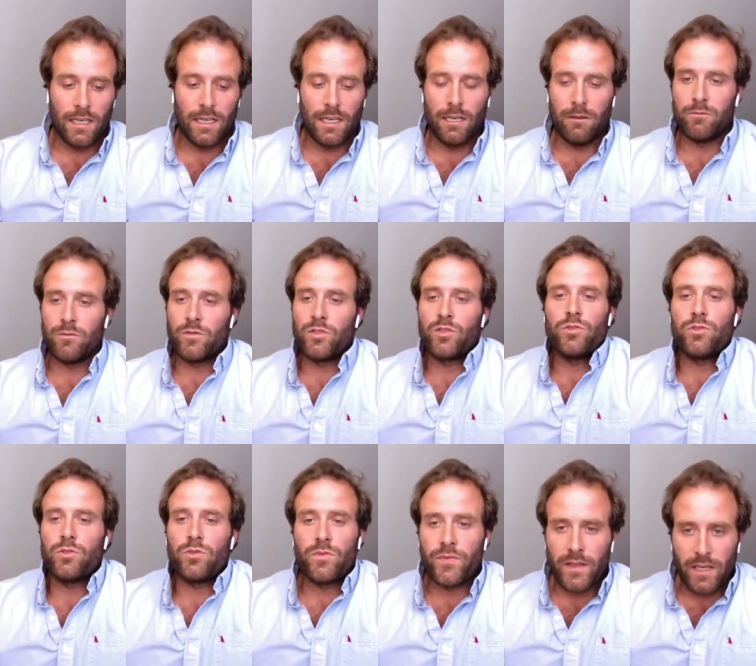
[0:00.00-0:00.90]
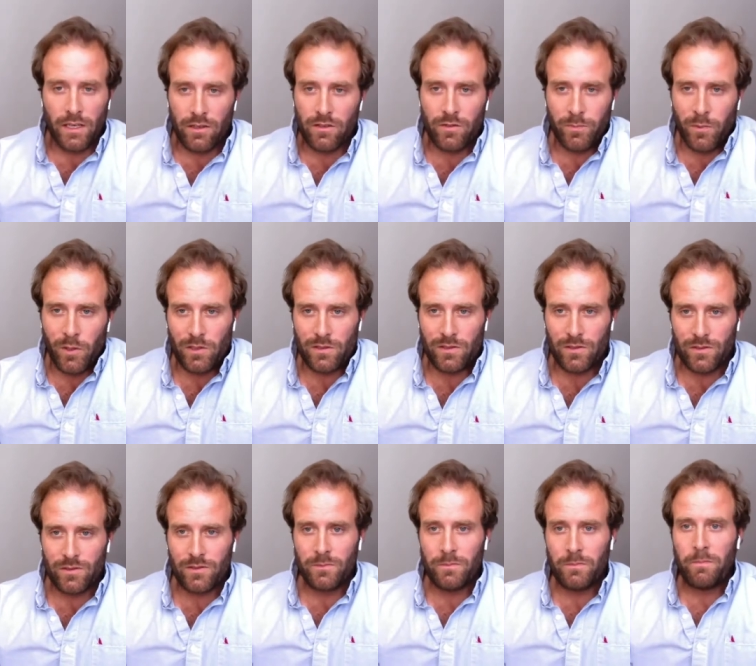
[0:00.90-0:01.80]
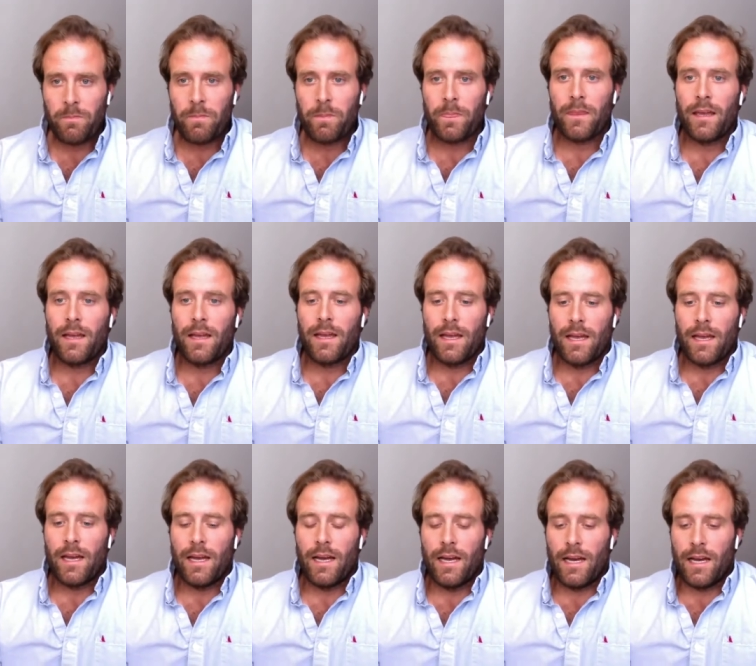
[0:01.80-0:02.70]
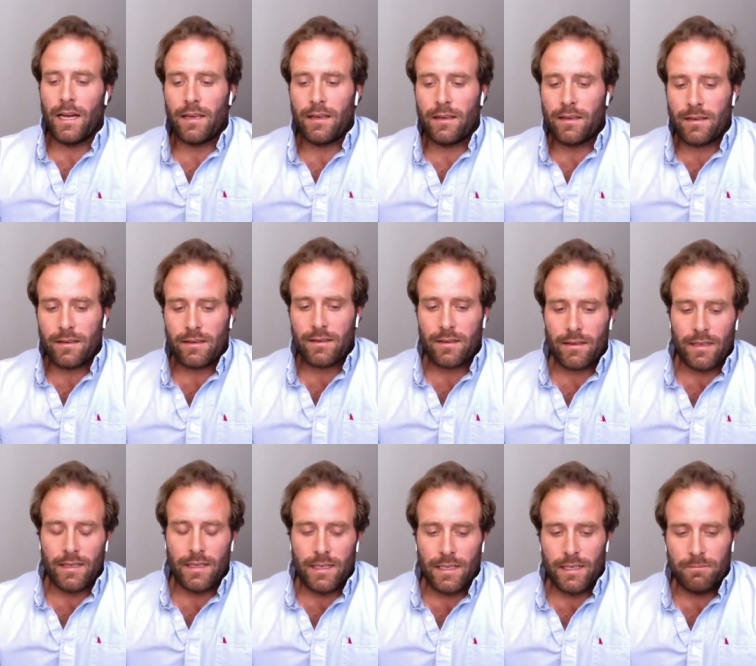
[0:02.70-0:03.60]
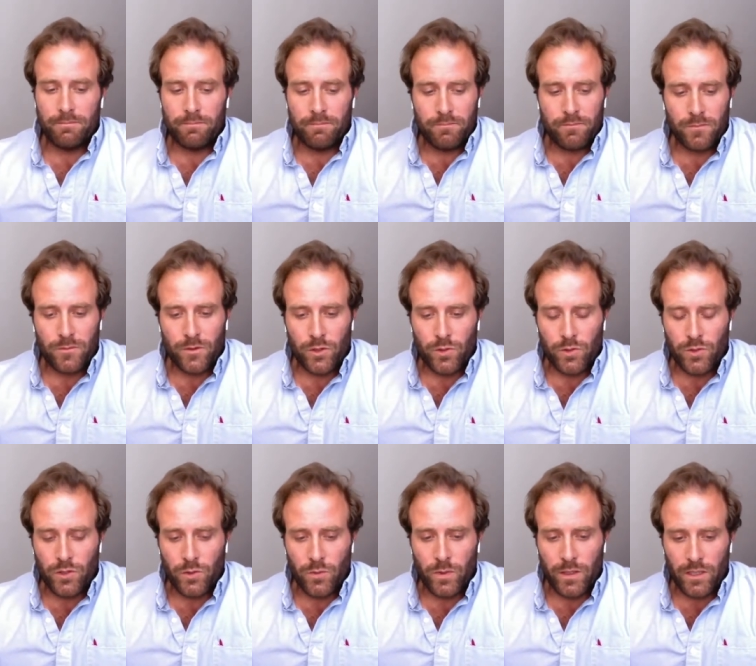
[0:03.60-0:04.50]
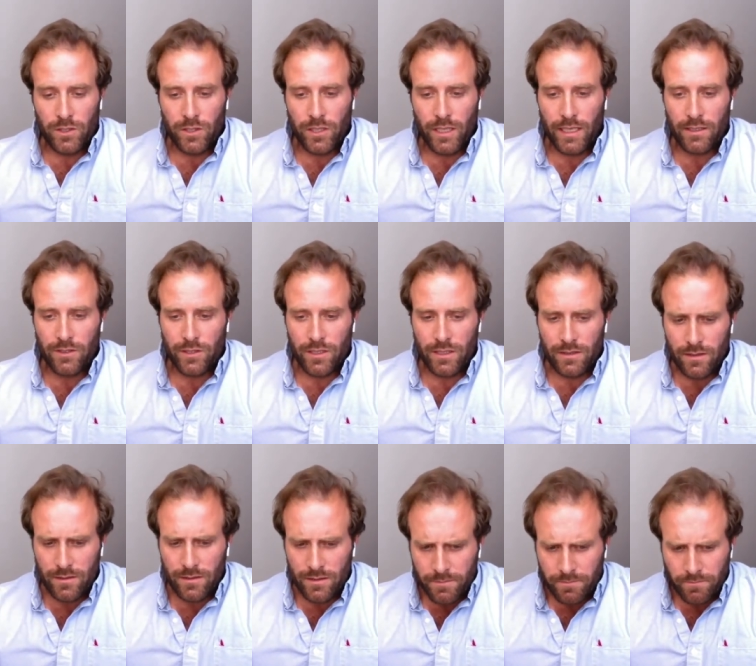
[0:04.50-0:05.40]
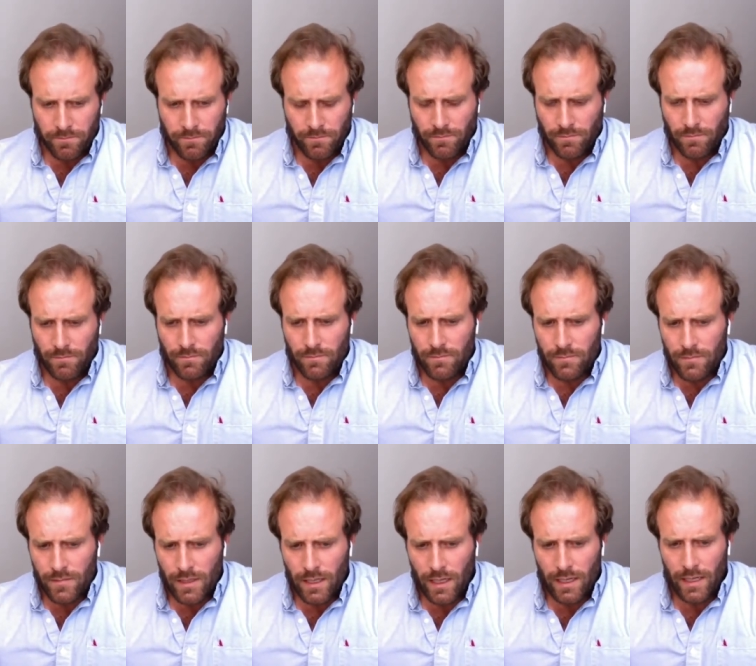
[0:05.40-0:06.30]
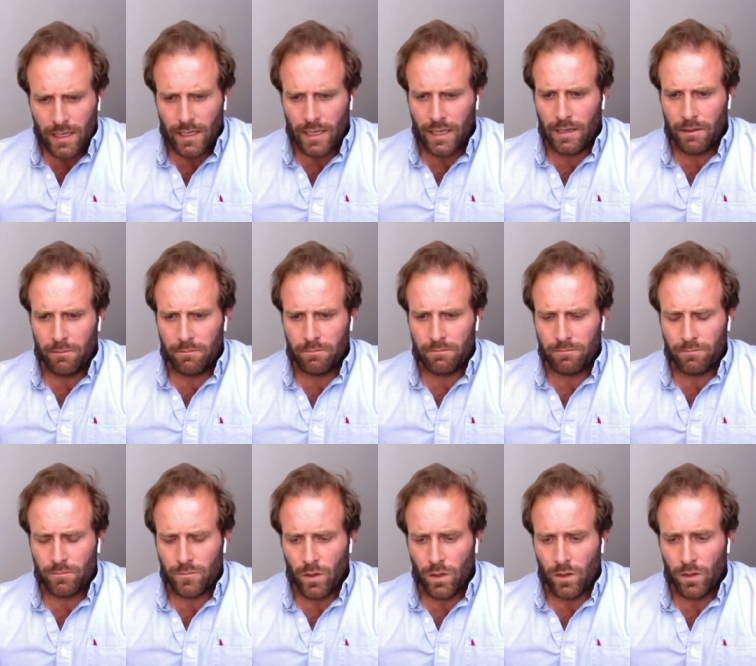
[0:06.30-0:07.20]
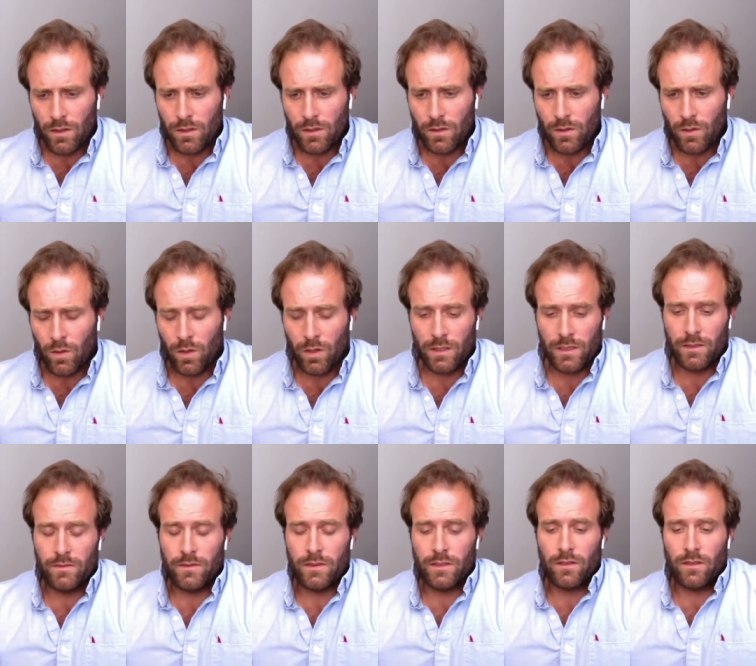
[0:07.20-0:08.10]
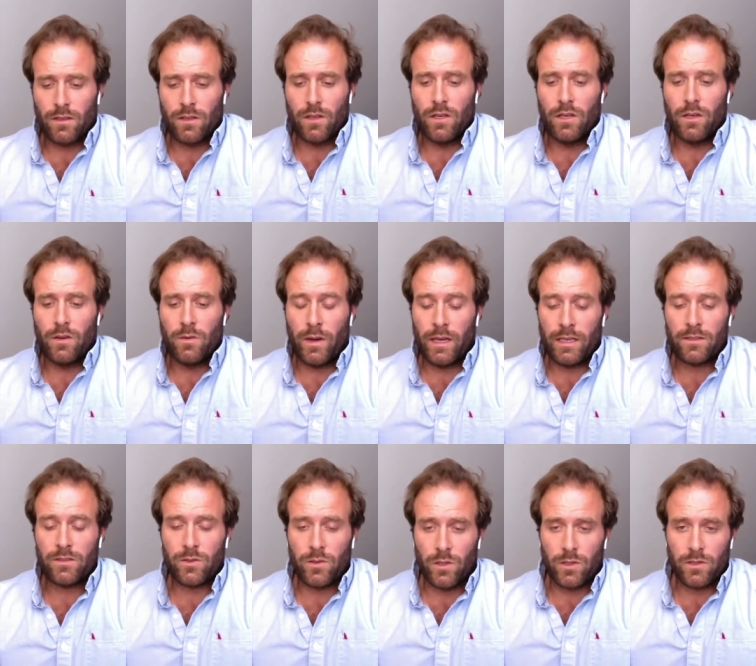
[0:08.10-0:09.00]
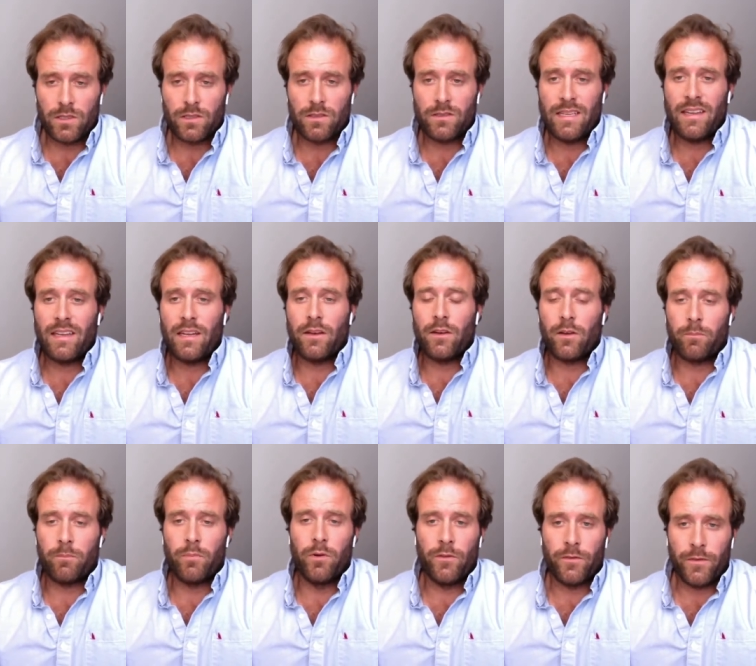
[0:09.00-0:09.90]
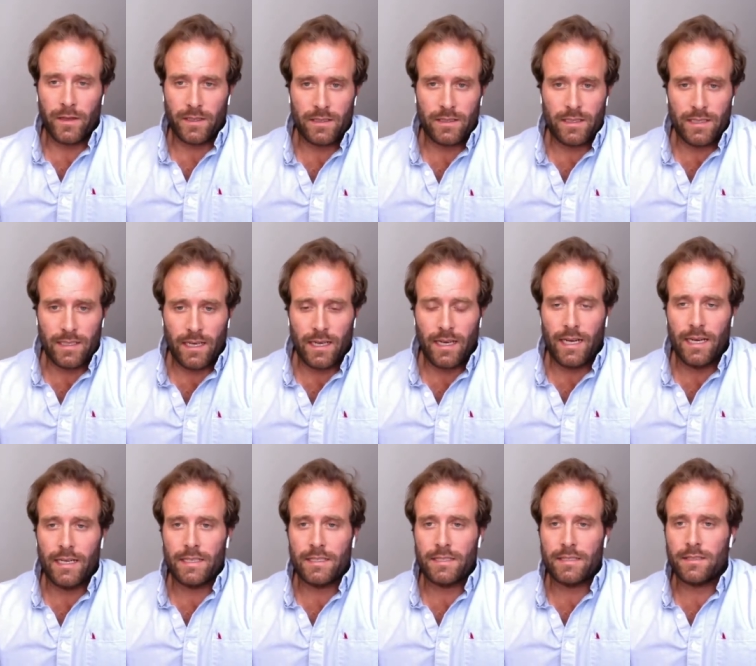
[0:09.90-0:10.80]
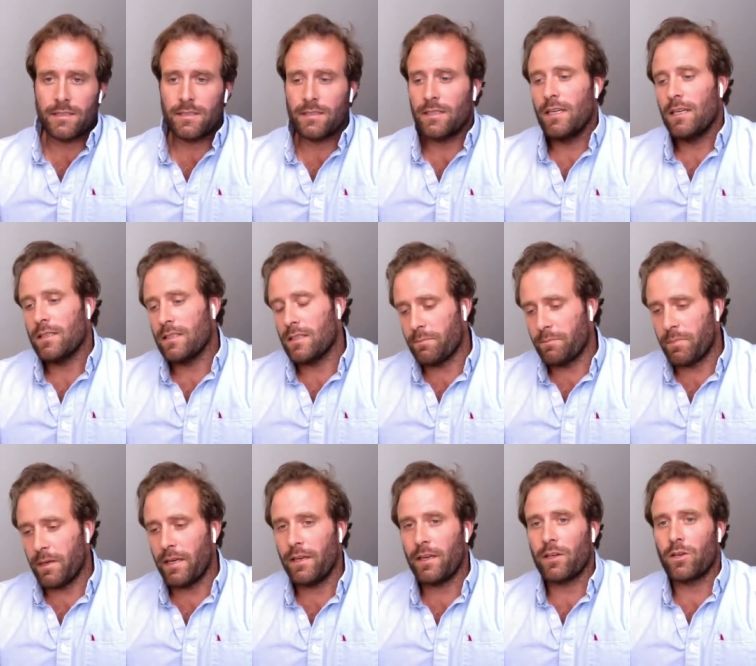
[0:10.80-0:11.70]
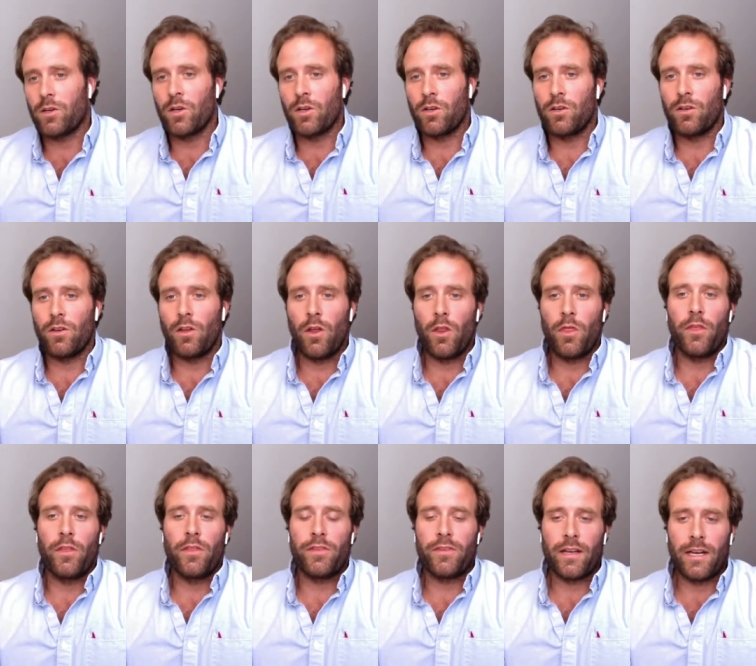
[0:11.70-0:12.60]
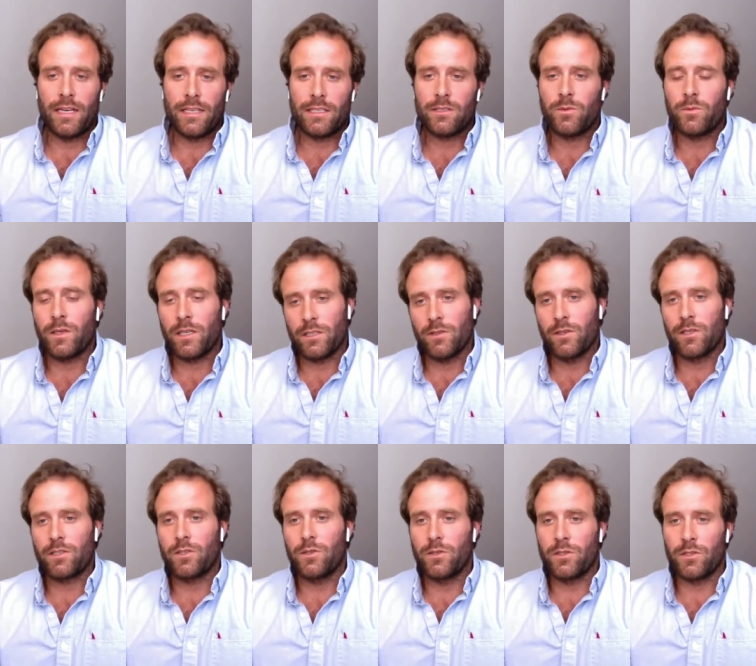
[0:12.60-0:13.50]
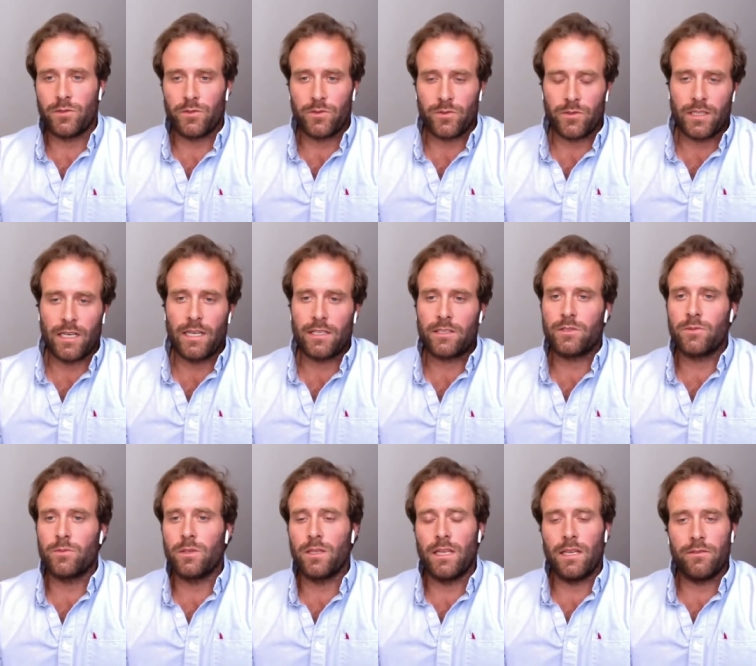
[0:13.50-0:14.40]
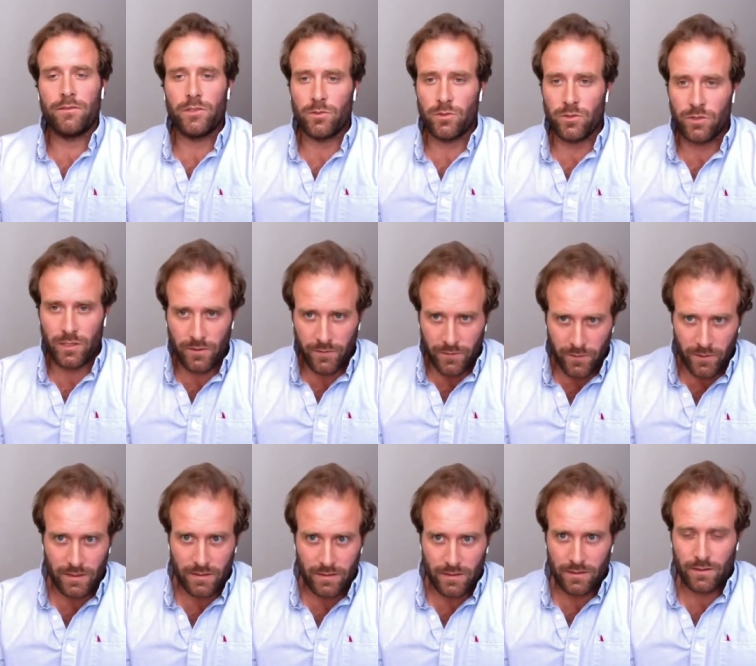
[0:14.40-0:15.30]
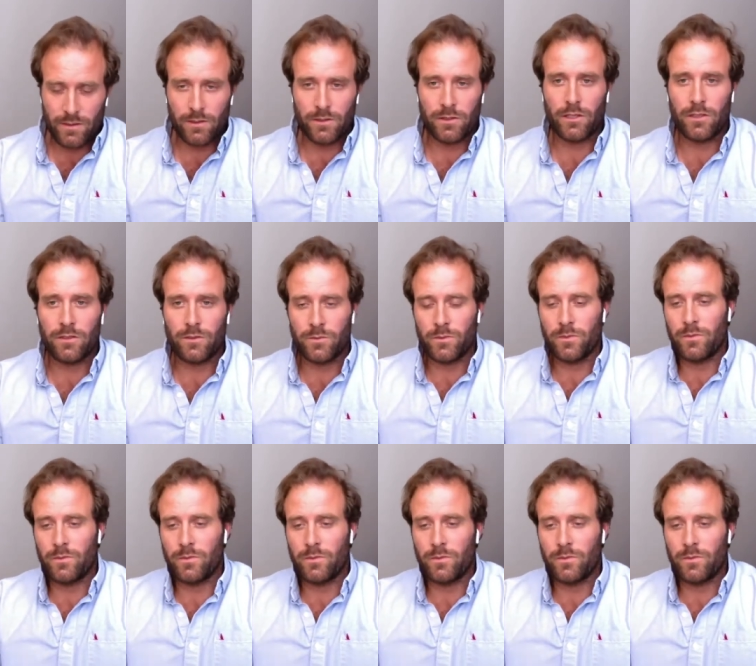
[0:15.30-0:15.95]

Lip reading: to do fair sports. And due to wind changes or even race courses that are not perfectly aligned, depending on the side where you are going to start, you will have huge differences. So